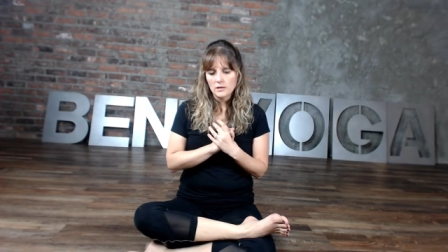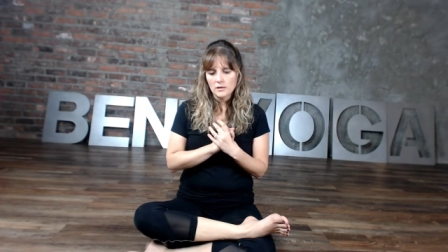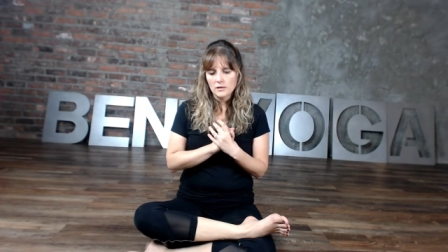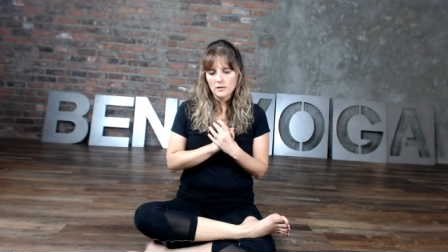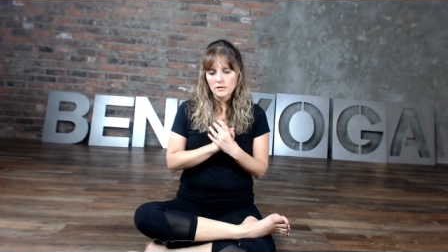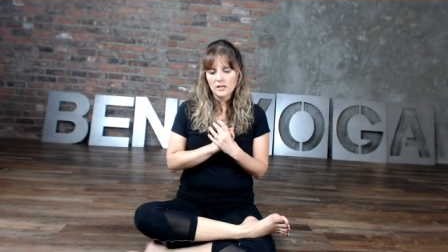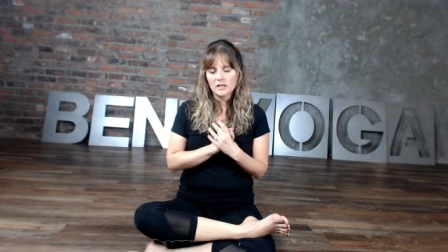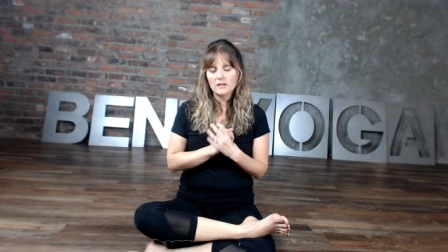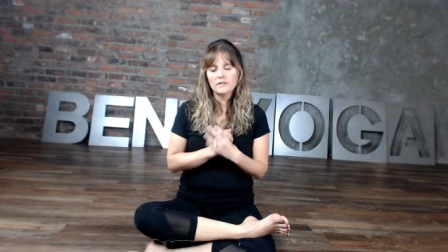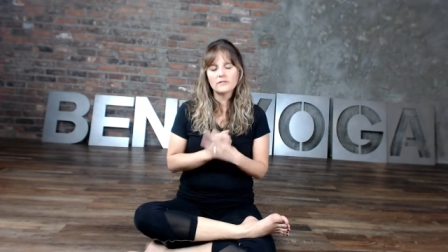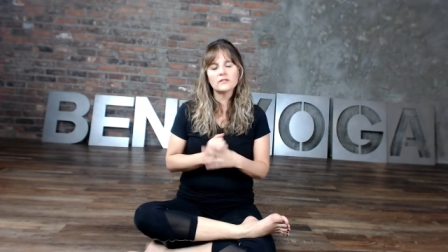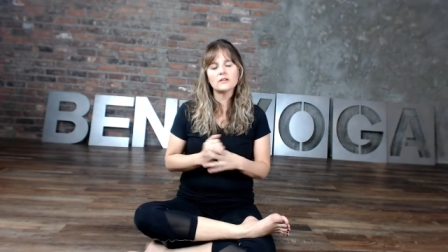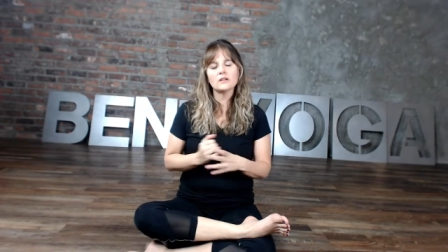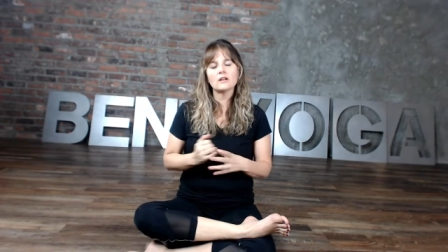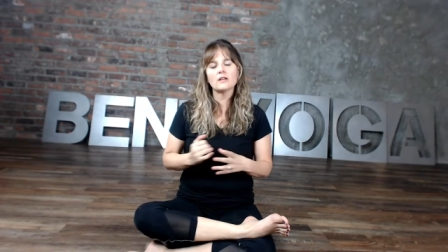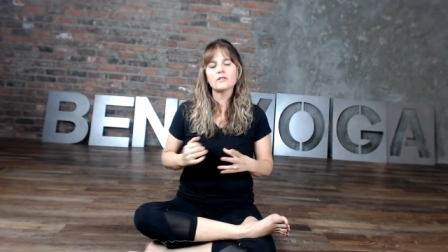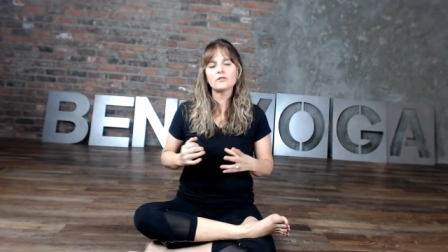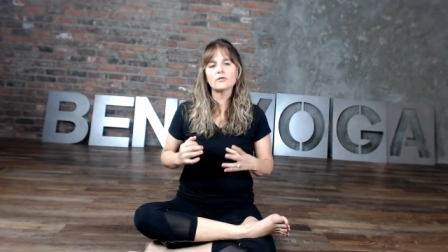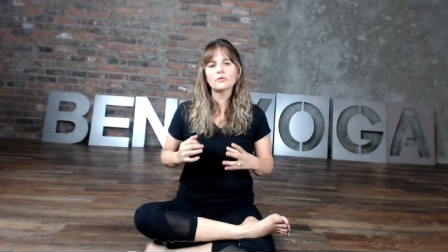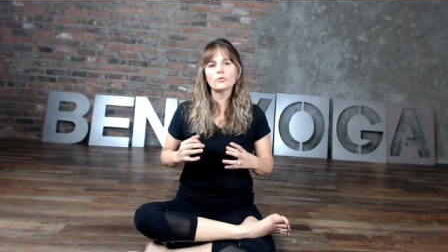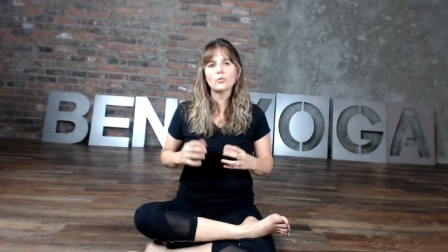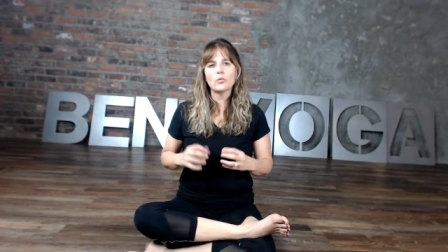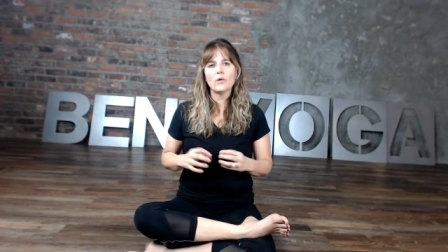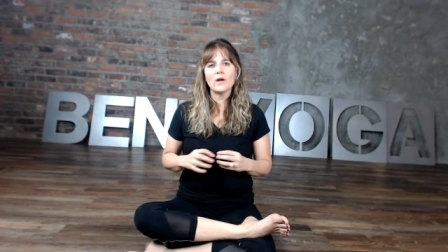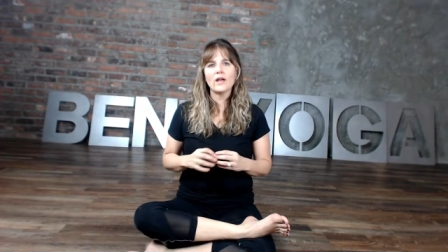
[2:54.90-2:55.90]
Kind of
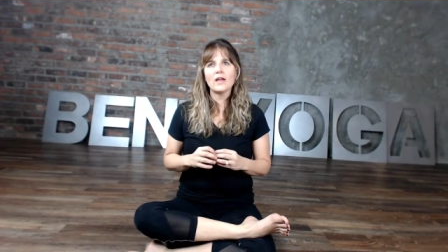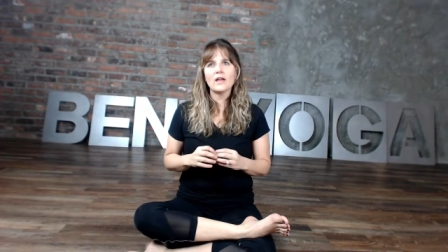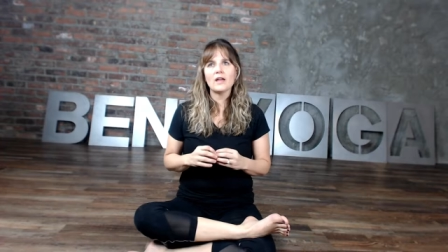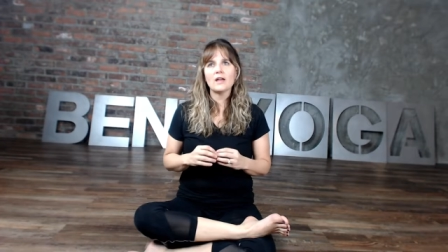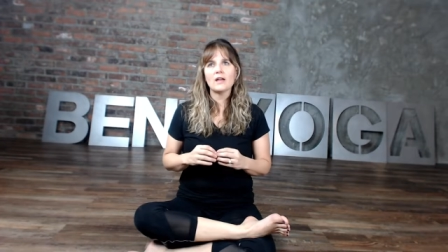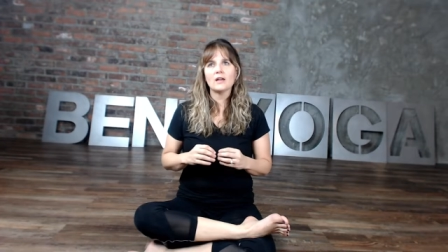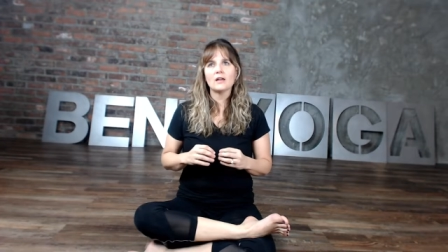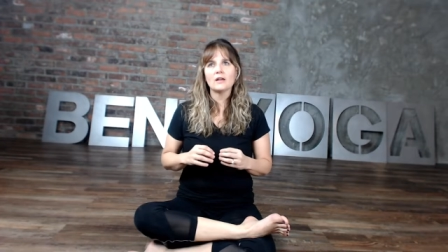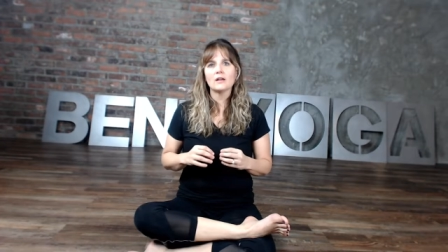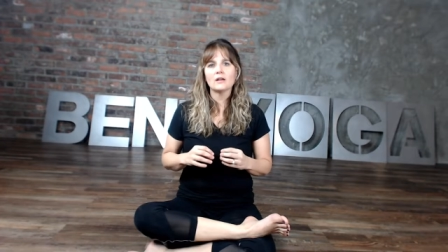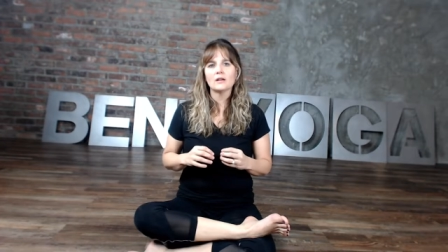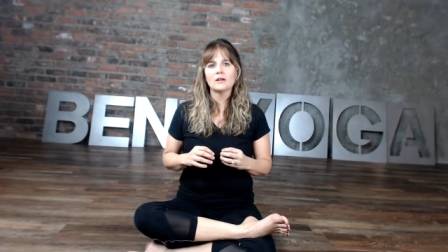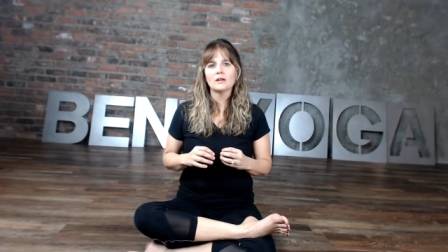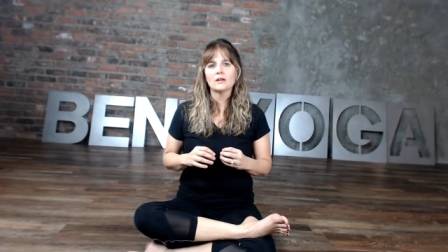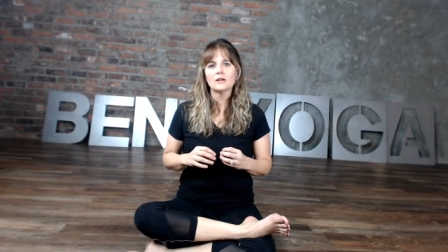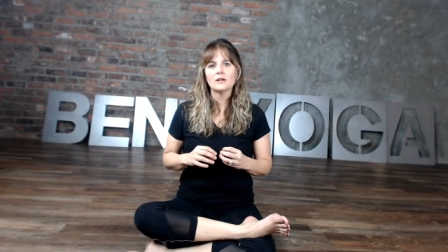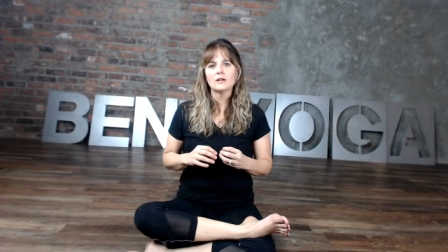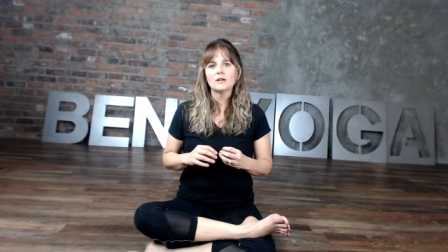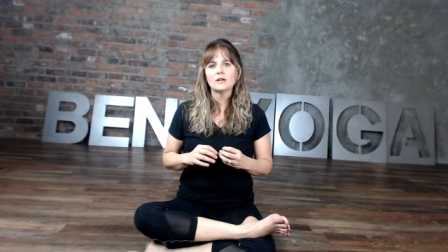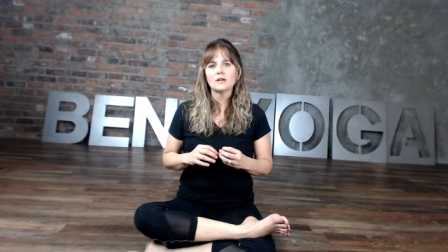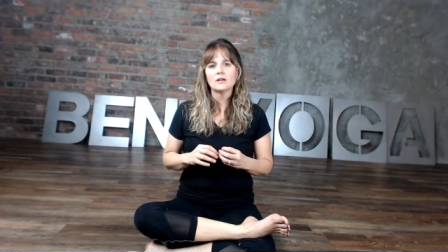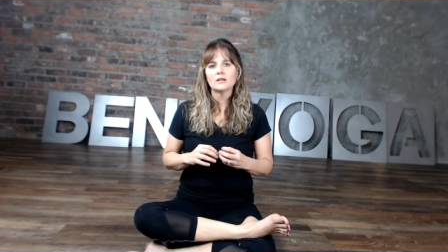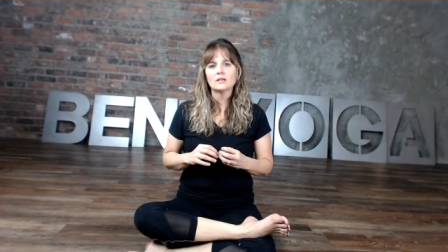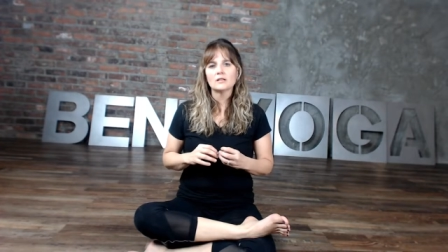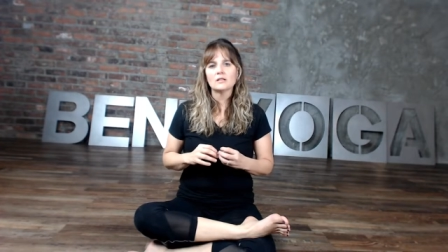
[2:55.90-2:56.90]
another way
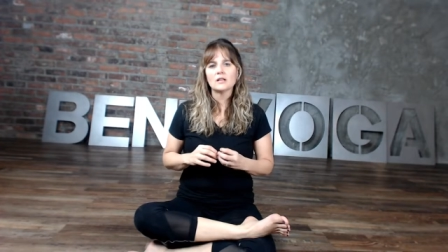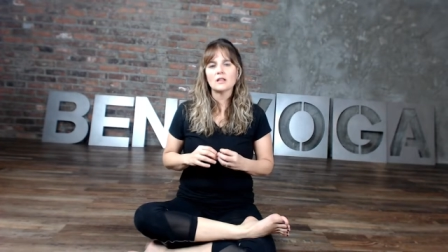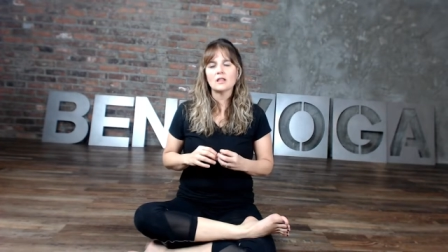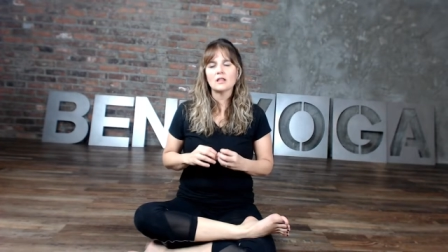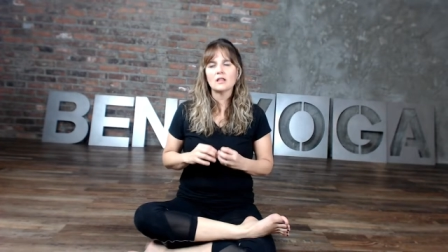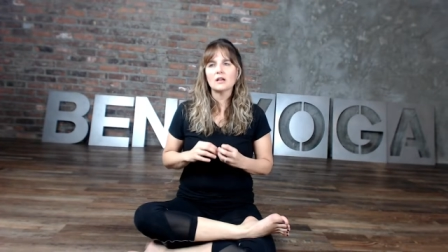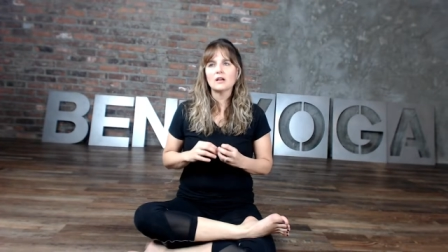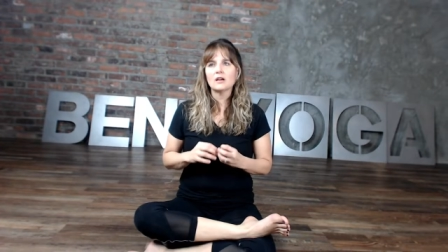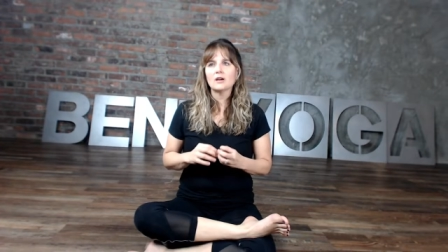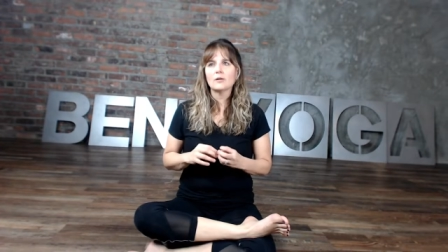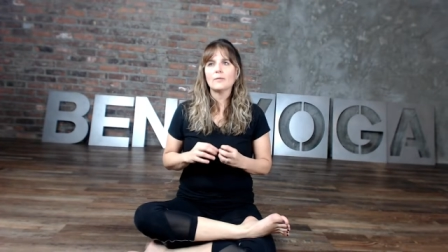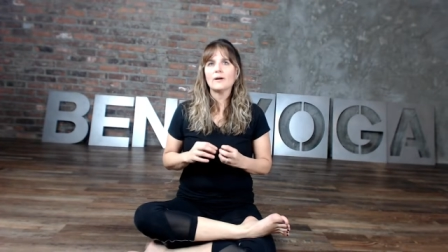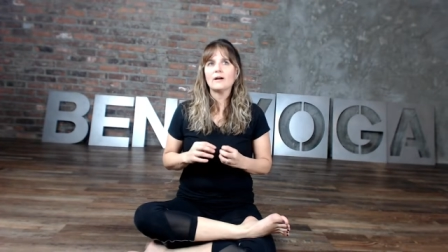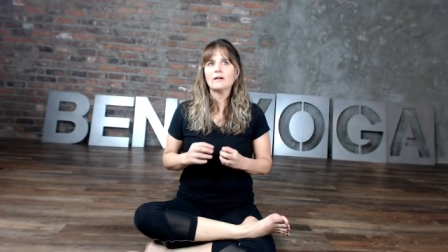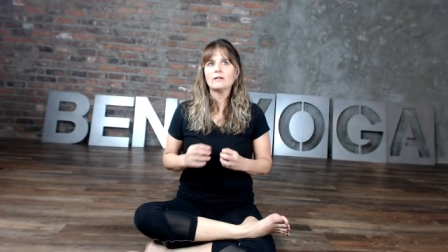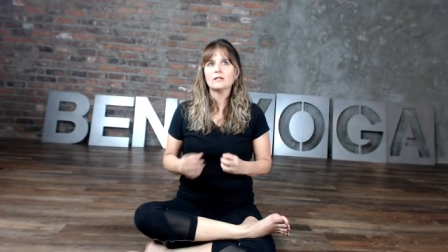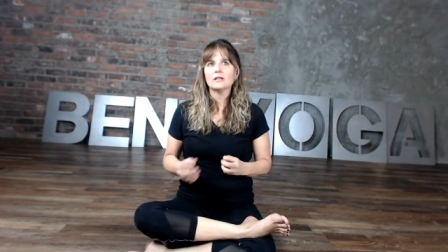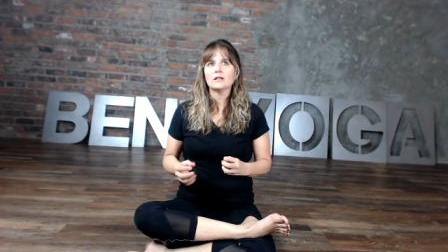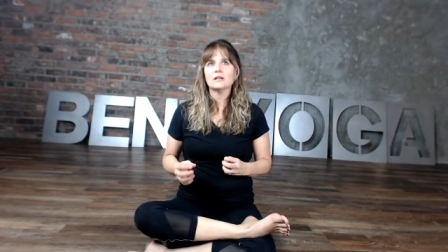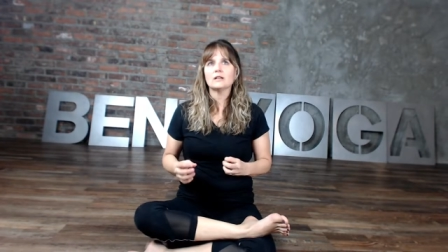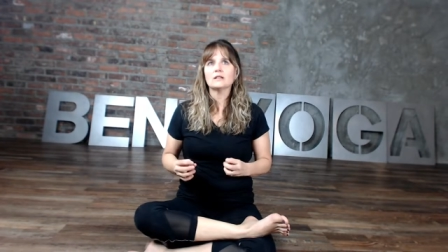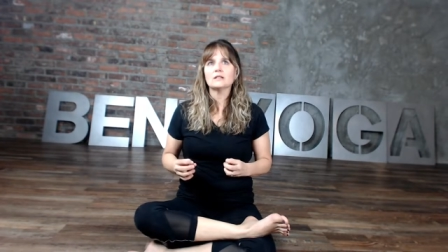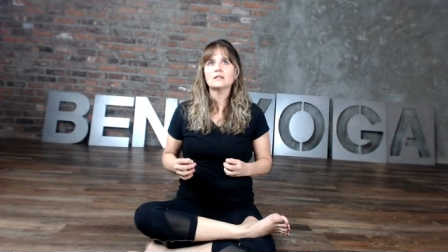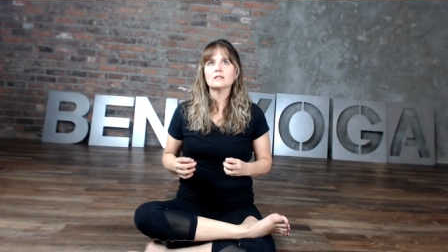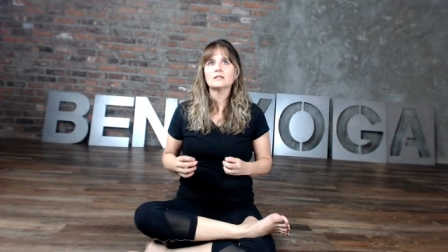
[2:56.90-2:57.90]
to think about
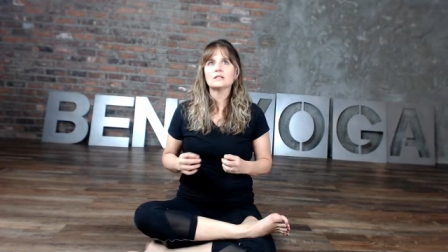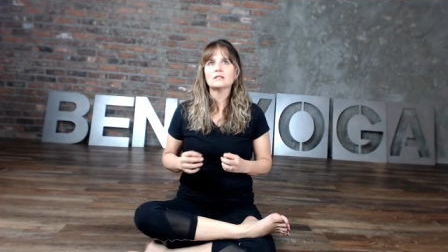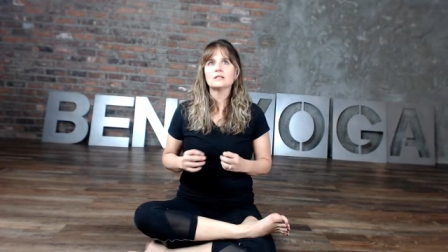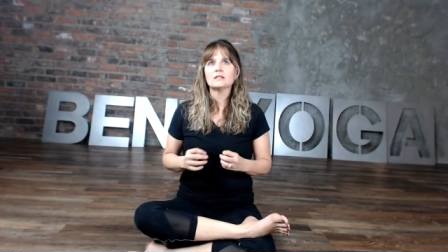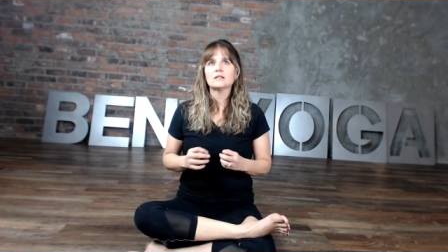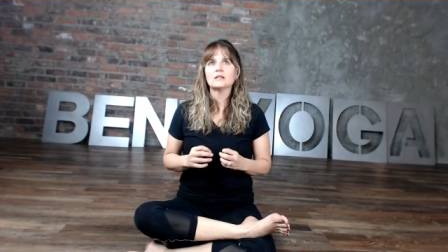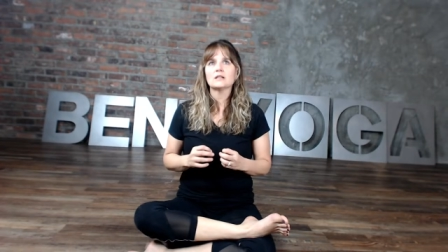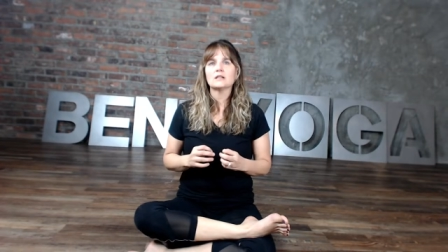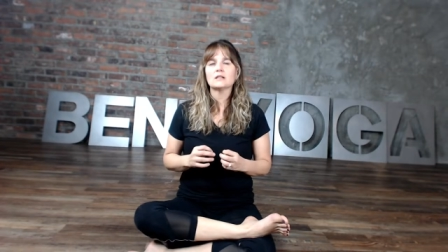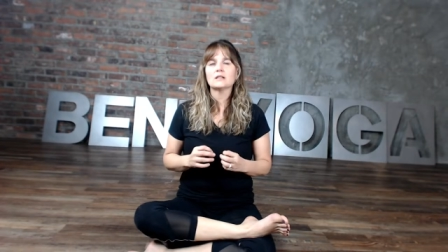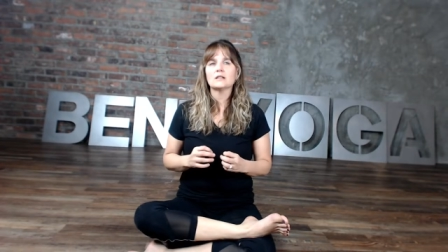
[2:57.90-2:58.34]
this